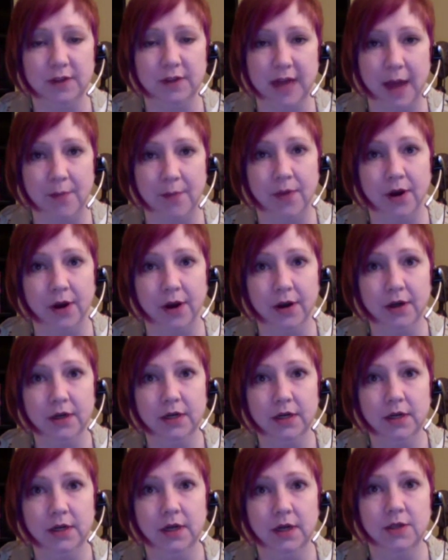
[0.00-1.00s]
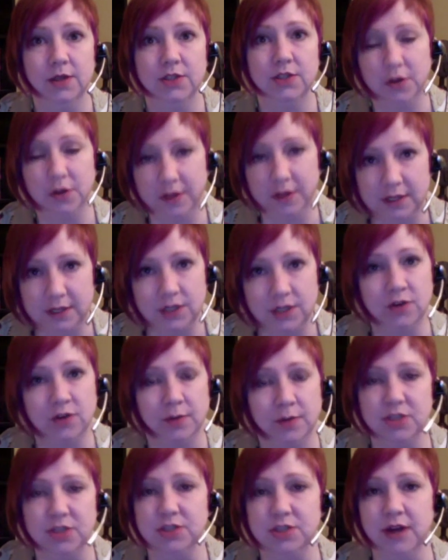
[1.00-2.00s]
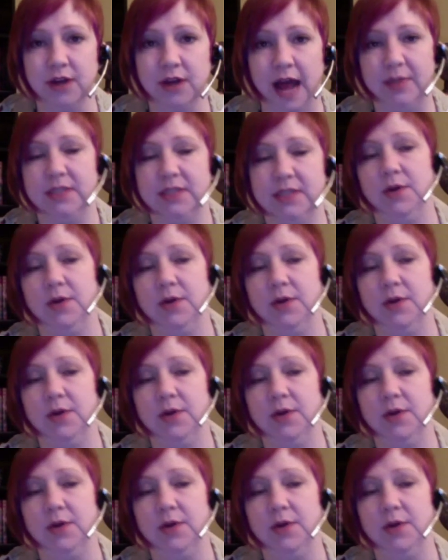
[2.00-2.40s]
for that part, so that the disruptions don't happen.